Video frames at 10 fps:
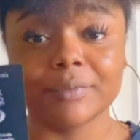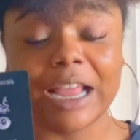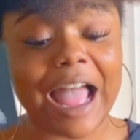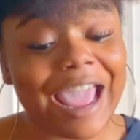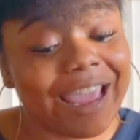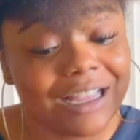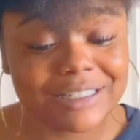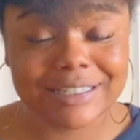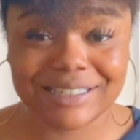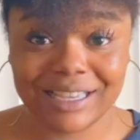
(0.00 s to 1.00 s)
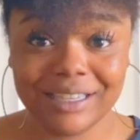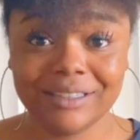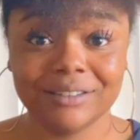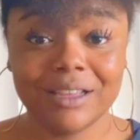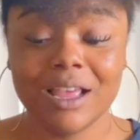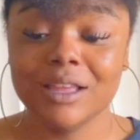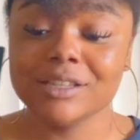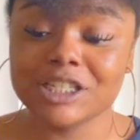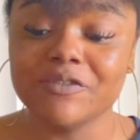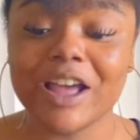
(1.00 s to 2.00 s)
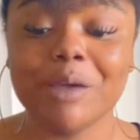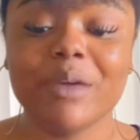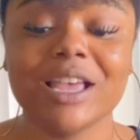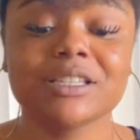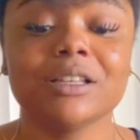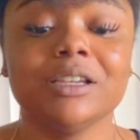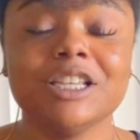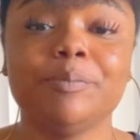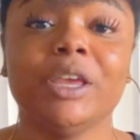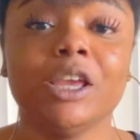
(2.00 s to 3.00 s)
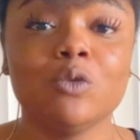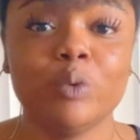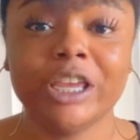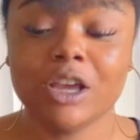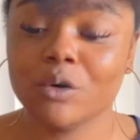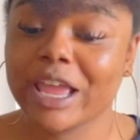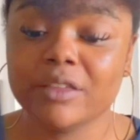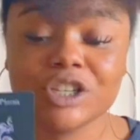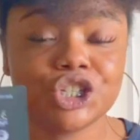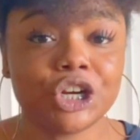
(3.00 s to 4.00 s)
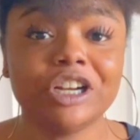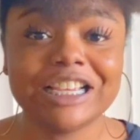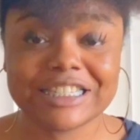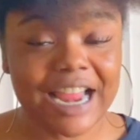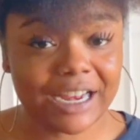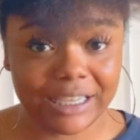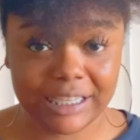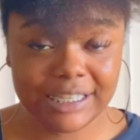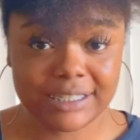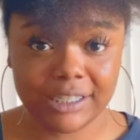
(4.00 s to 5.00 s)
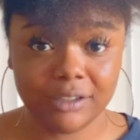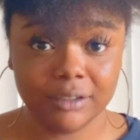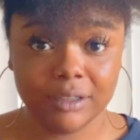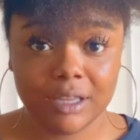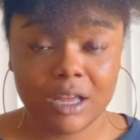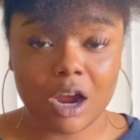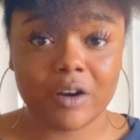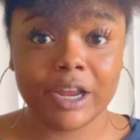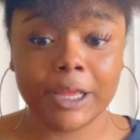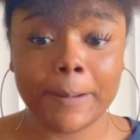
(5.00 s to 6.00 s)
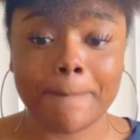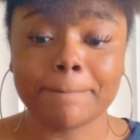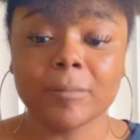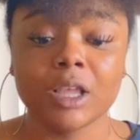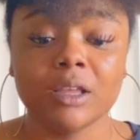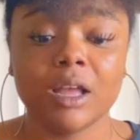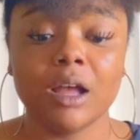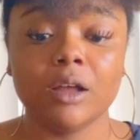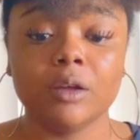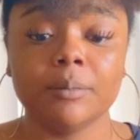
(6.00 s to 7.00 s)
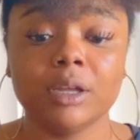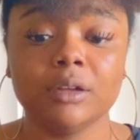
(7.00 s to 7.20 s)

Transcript: I hate to say it. This divine masculine is being weak, okay? This journey is not easy, all right? On